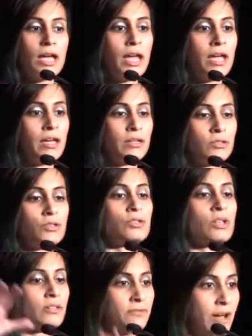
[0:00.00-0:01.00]
And you
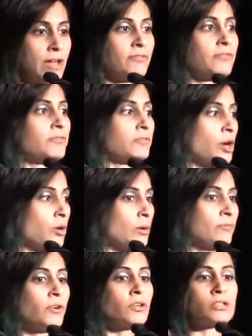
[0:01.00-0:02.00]
saw the 5 go
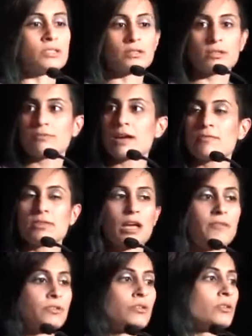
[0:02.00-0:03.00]
up first and the 5 in the
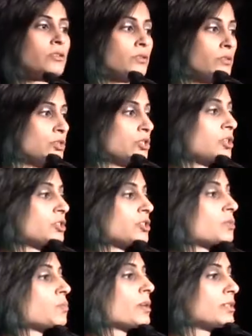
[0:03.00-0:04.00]
afternoon, and those
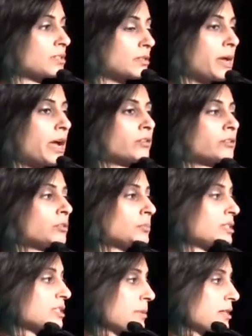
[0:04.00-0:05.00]
judges went into the back room
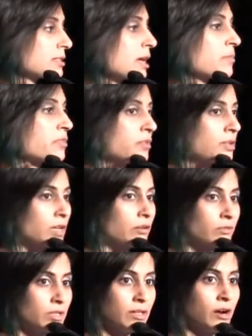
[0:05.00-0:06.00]
and spent time thinking
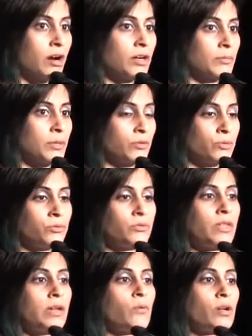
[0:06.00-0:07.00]
really hard about who
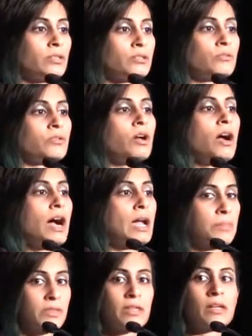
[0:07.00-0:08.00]
they wanted to
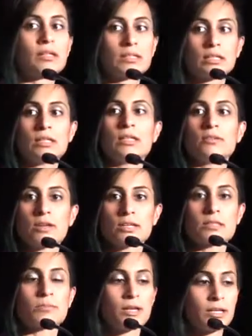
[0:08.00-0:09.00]
hypothetically
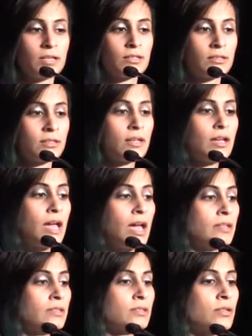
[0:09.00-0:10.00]
invest money in.
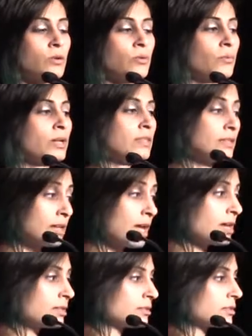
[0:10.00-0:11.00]
And so in the
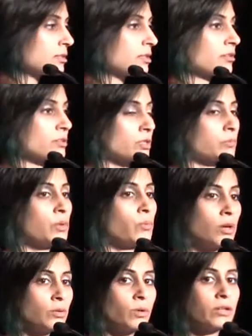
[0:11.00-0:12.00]
end, there's going to be
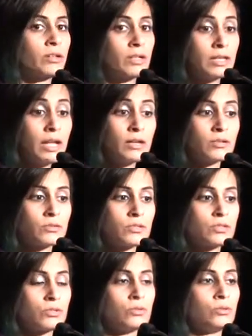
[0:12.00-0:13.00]
one winner
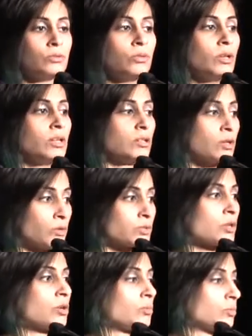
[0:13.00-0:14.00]
announced who goes
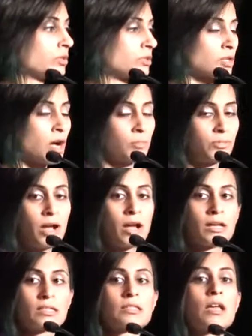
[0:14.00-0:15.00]
home with the top
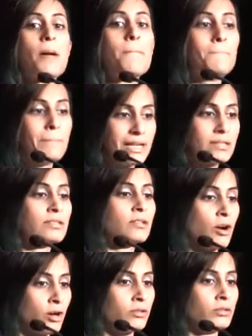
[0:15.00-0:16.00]
prize based
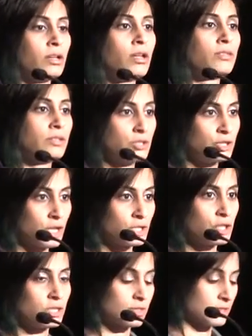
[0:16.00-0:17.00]
on the
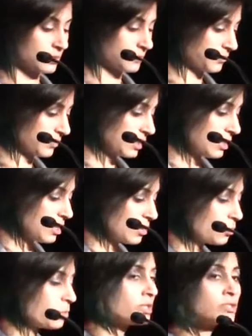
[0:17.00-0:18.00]
judges.
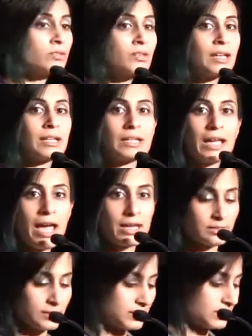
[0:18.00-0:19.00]
What do they
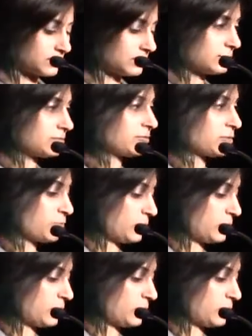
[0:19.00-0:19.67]
get for